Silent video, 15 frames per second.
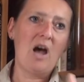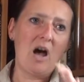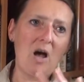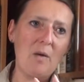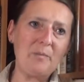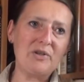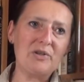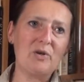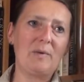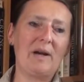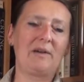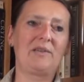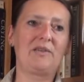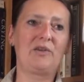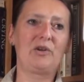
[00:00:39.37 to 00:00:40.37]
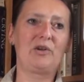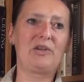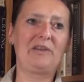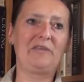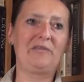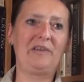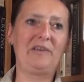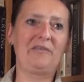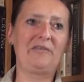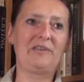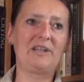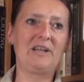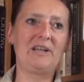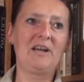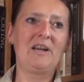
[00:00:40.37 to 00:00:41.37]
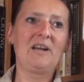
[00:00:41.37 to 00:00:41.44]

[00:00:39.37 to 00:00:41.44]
up to about 1350,